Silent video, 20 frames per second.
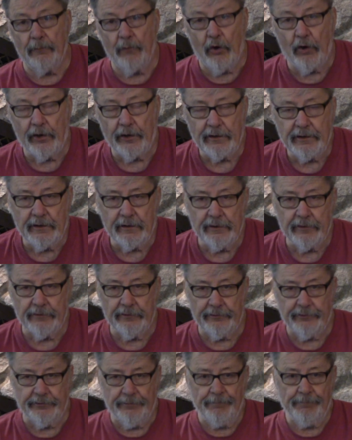more
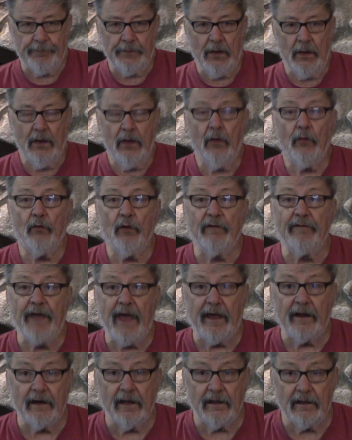years, we've
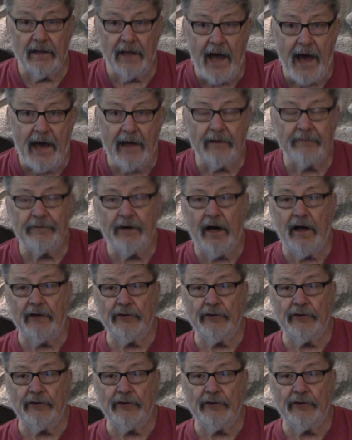had a lot of